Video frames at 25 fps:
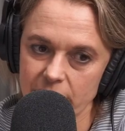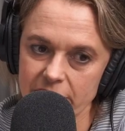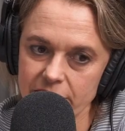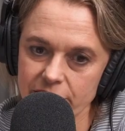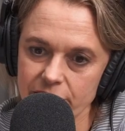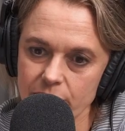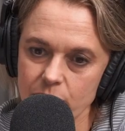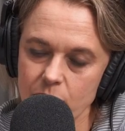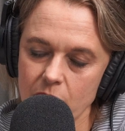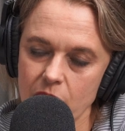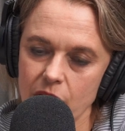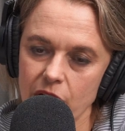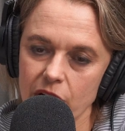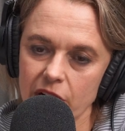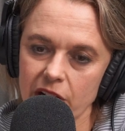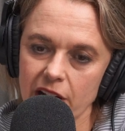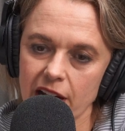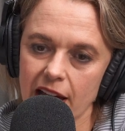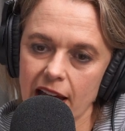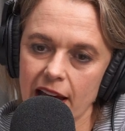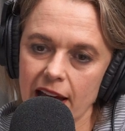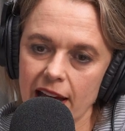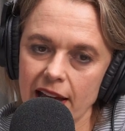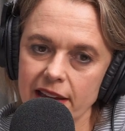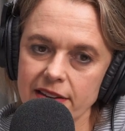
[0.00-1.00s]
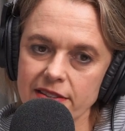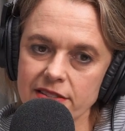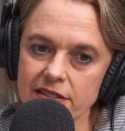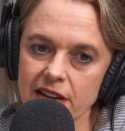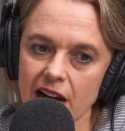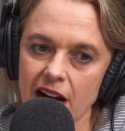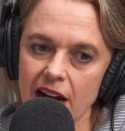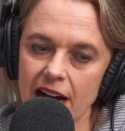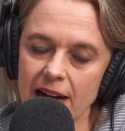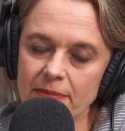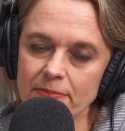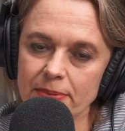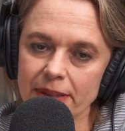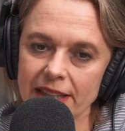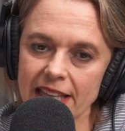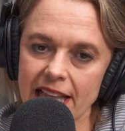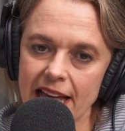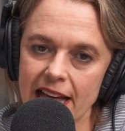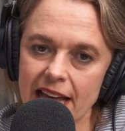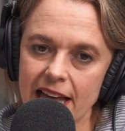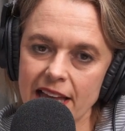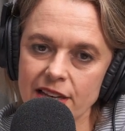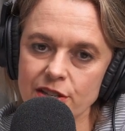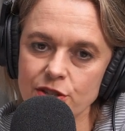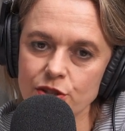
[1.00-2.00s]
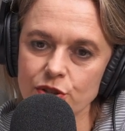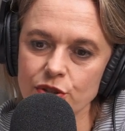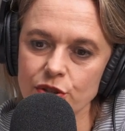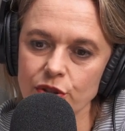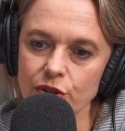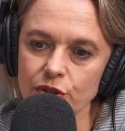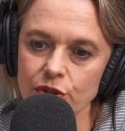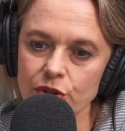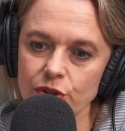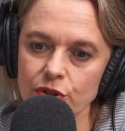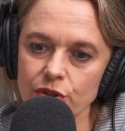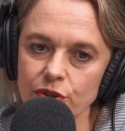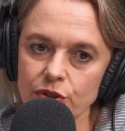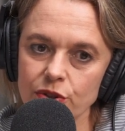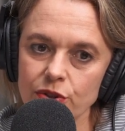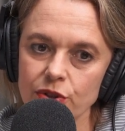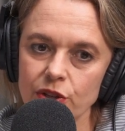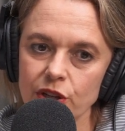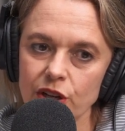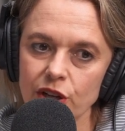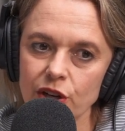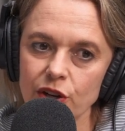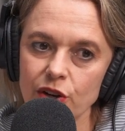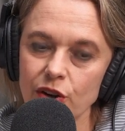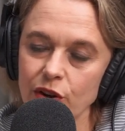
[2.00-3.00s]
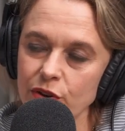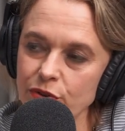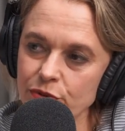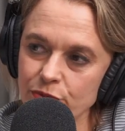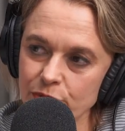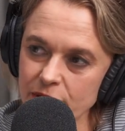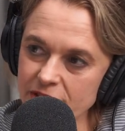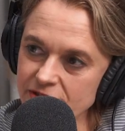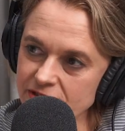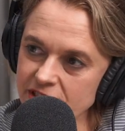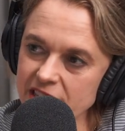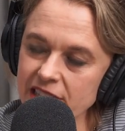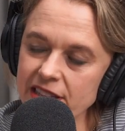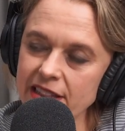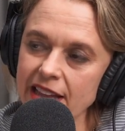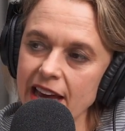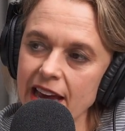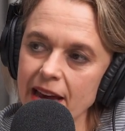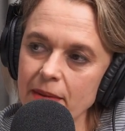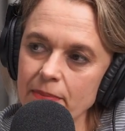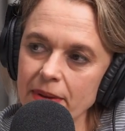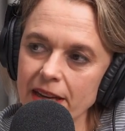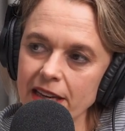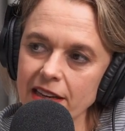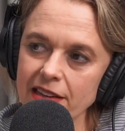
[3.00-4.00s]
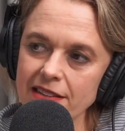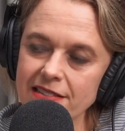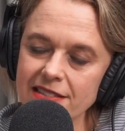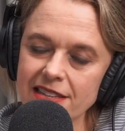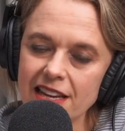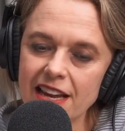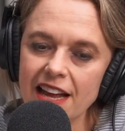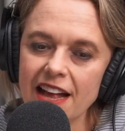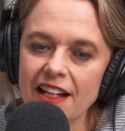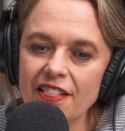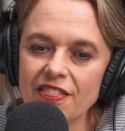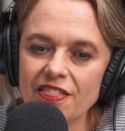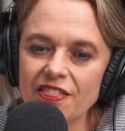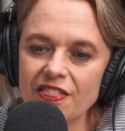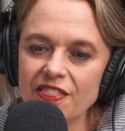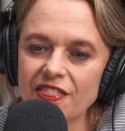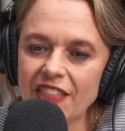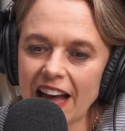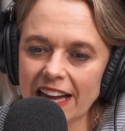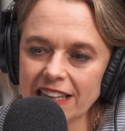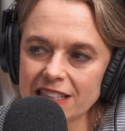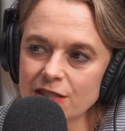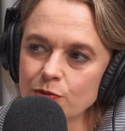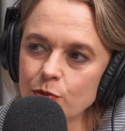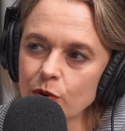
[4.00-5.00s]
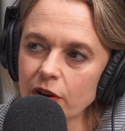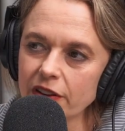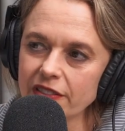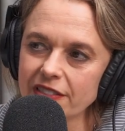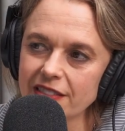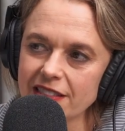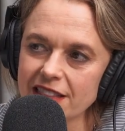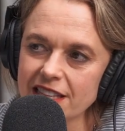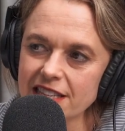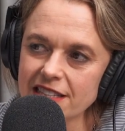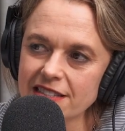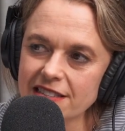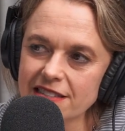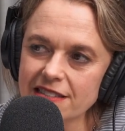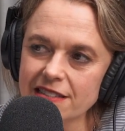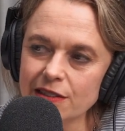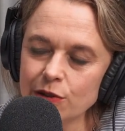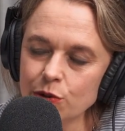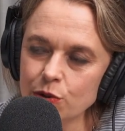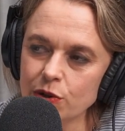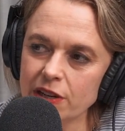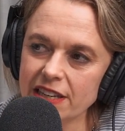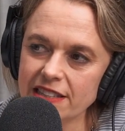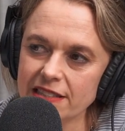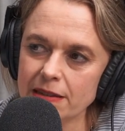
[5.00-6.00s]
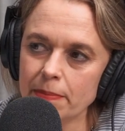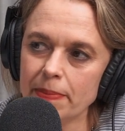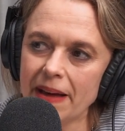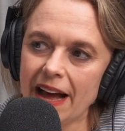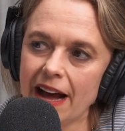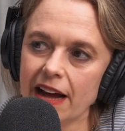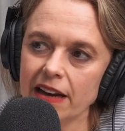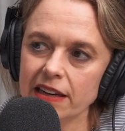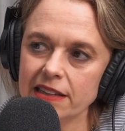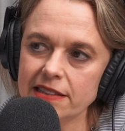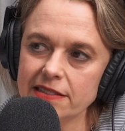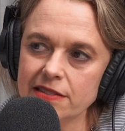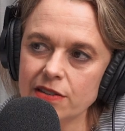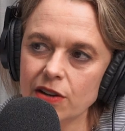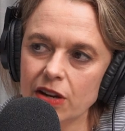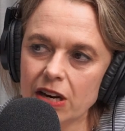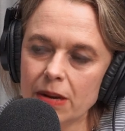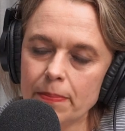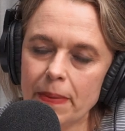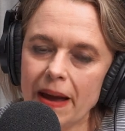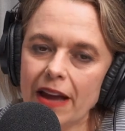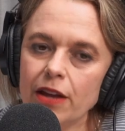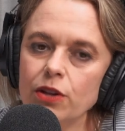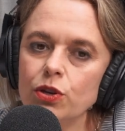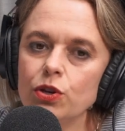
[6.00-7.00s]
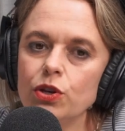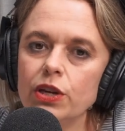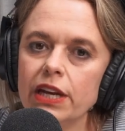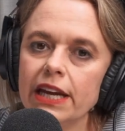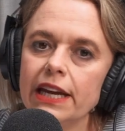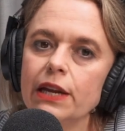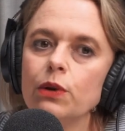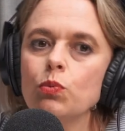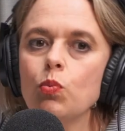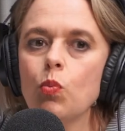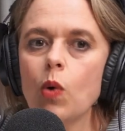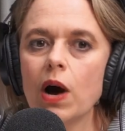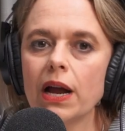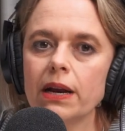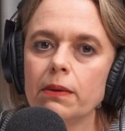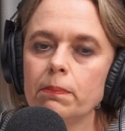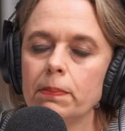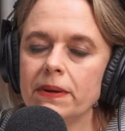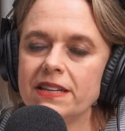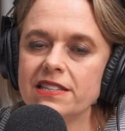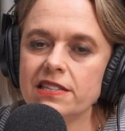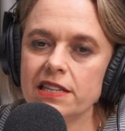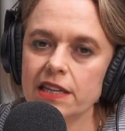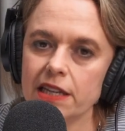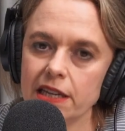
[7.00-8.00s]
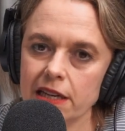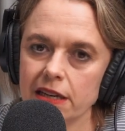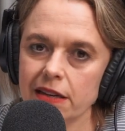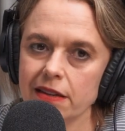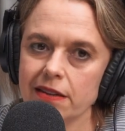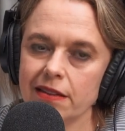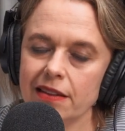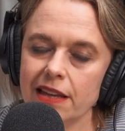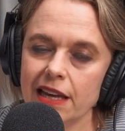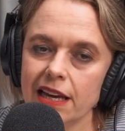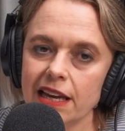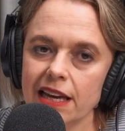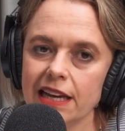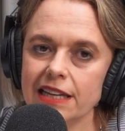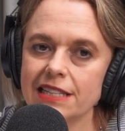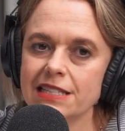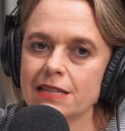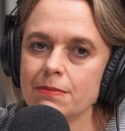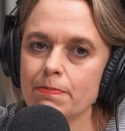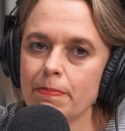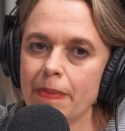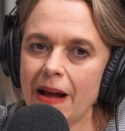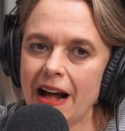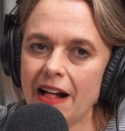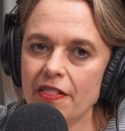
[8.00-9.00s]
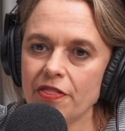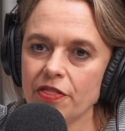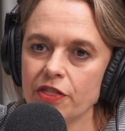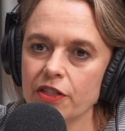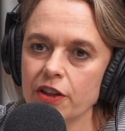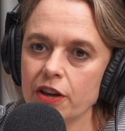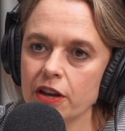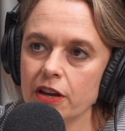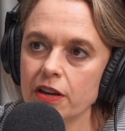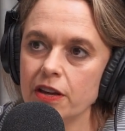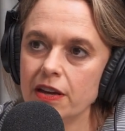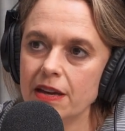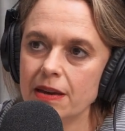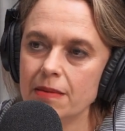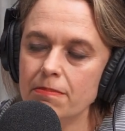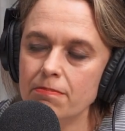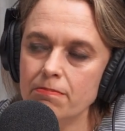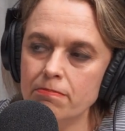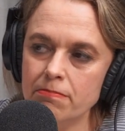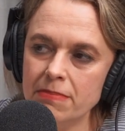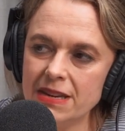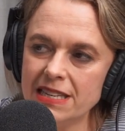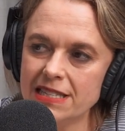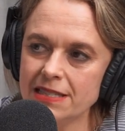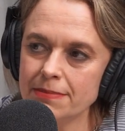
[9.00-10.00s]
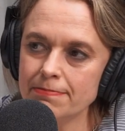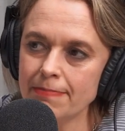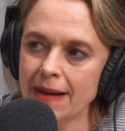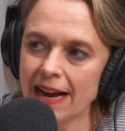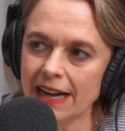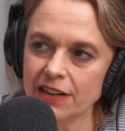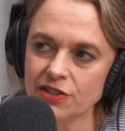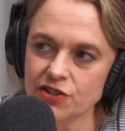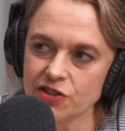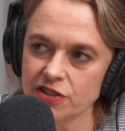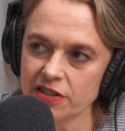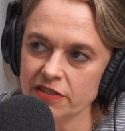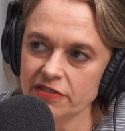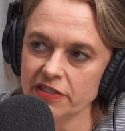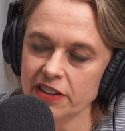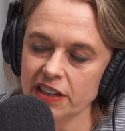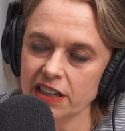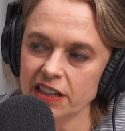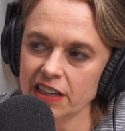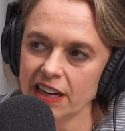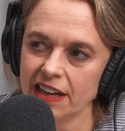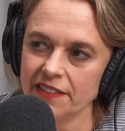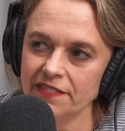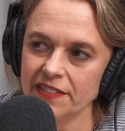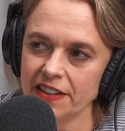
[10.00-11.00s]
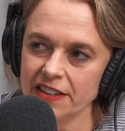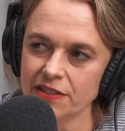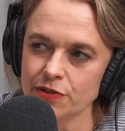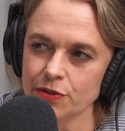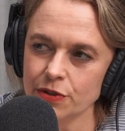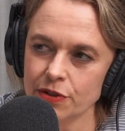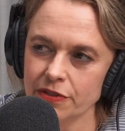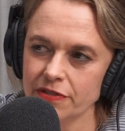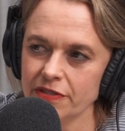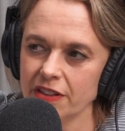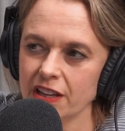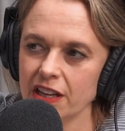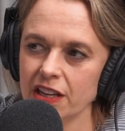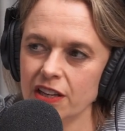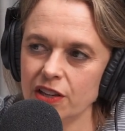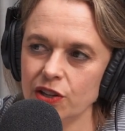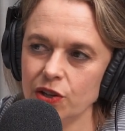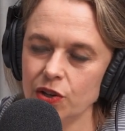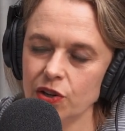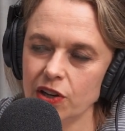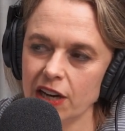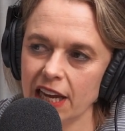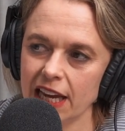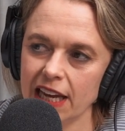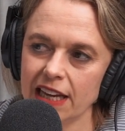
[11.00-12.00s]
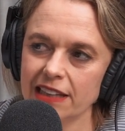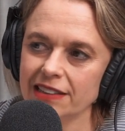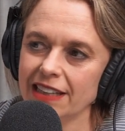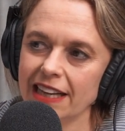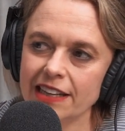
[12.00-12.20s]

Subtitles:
week for work, and I plan to go thrifting there because that's what this look is about. It's not about you need one particular thing. It's about the mismatched of it and the sort of the unique.